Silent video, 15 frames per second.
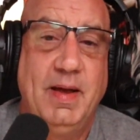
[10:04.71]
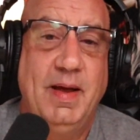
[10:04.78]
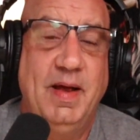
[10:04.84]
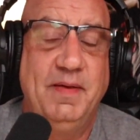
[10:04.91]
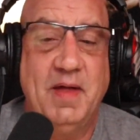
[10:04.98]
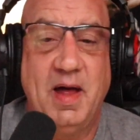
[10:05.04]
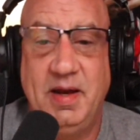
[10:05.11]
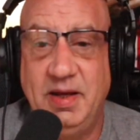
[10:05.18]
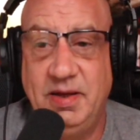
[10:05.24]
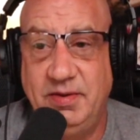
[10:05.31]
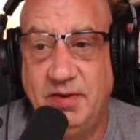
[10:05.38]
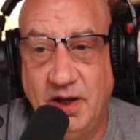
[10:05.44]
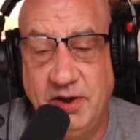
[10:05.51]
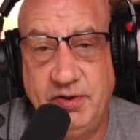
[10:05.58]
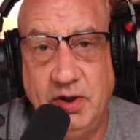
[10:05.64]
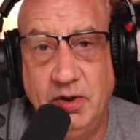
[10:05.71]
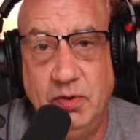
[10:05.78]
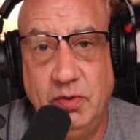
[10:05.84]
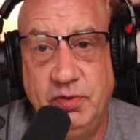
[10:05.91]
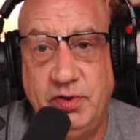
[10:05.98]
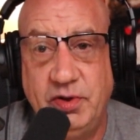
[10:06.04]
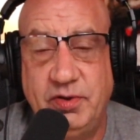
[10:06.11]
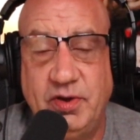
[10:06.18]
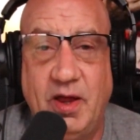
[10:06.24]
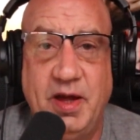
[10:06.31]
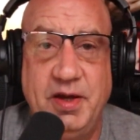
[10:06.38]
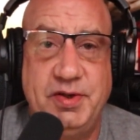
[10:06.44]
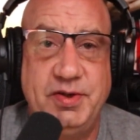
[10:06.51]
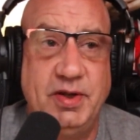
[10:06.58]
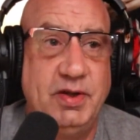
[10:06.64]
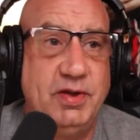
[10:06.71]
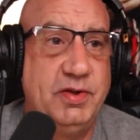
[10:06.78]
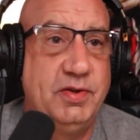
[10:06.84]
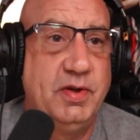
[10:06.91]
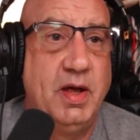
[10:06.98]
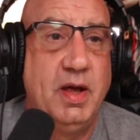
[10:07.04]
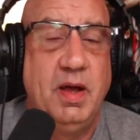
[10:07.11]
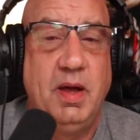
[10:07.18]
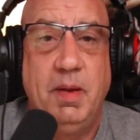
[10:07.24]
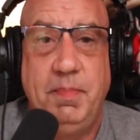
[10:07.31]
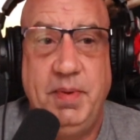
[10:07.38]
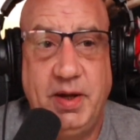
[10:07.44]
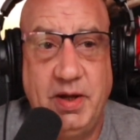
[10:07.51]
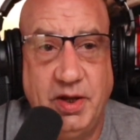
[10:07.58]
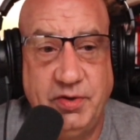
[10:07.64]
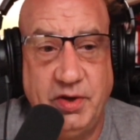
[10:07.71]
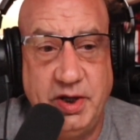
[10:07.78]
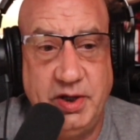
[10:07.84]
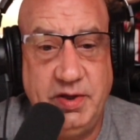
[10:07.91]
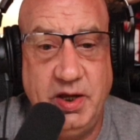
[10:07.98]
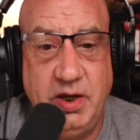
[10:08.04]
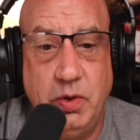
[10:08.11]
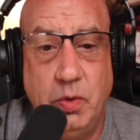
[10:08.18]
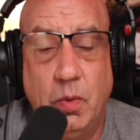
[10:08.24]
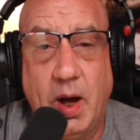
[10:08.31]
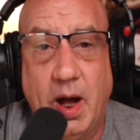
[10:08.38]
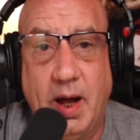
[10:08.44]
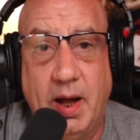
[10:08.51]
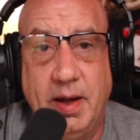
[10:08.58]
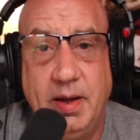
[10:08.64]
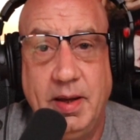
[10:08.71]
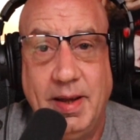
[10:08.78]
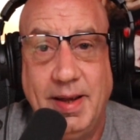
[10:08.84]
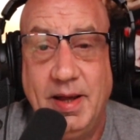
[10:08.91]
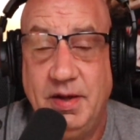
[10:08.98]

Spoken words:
and that he doesn't lose his license because of the DUI.